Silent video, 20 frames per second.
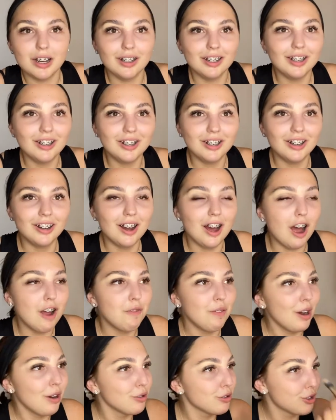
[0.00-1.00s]
I
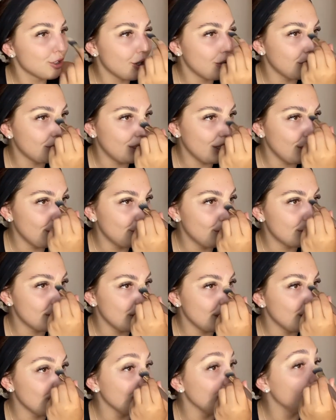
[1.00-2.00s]
felt so
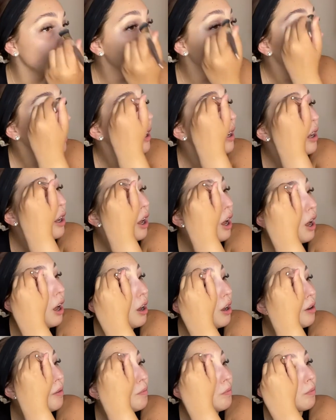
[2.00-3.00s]
guilty that
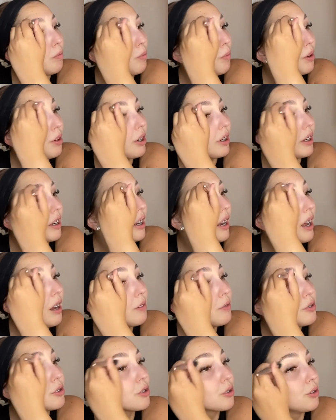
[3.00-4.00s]
when I'd
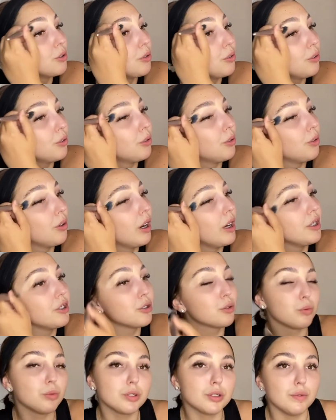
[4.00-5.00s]
left school, I
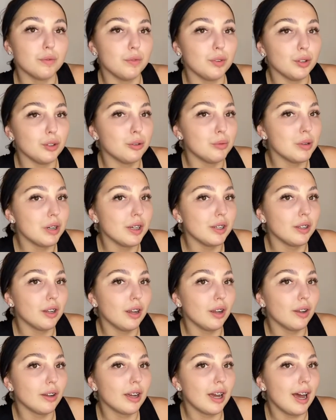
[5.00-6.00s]
just wasn't filming
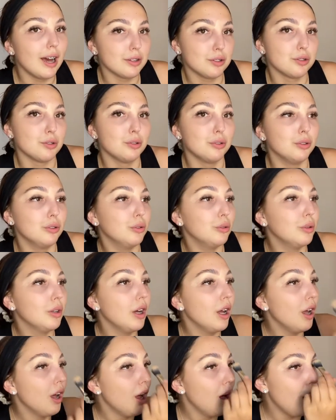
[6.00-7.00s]
like at all.
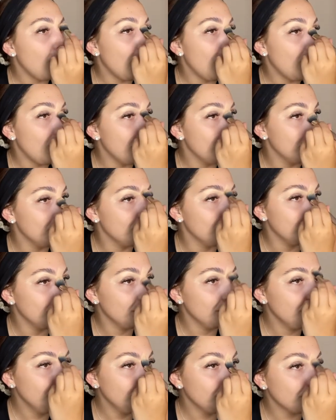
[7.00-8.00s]

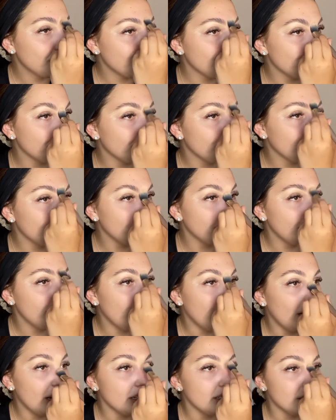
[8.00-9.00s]

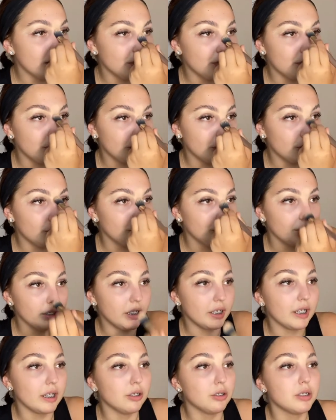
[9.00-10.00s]
Yeah, I did feel
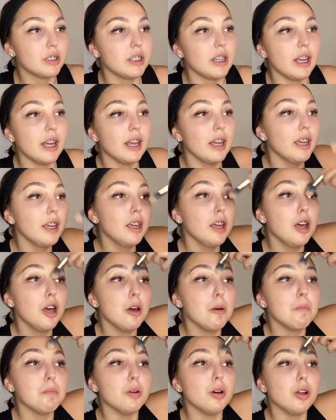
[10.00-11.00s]
really guilty,
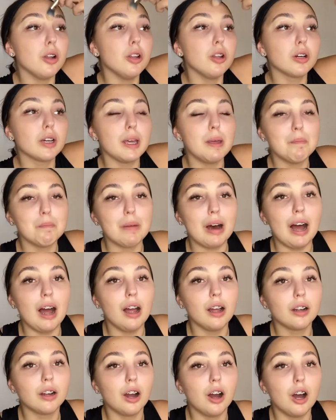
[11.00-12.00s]
but looking
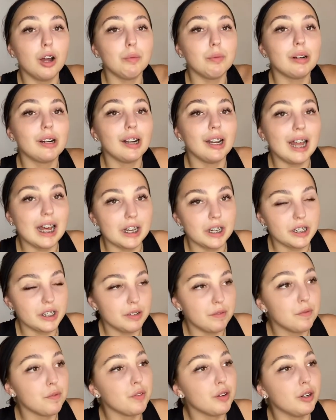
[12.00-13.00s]
back, I'm glad I
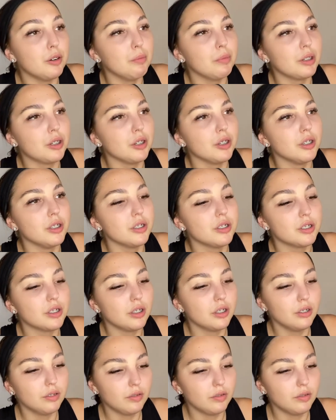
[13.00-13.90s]
didn't film, because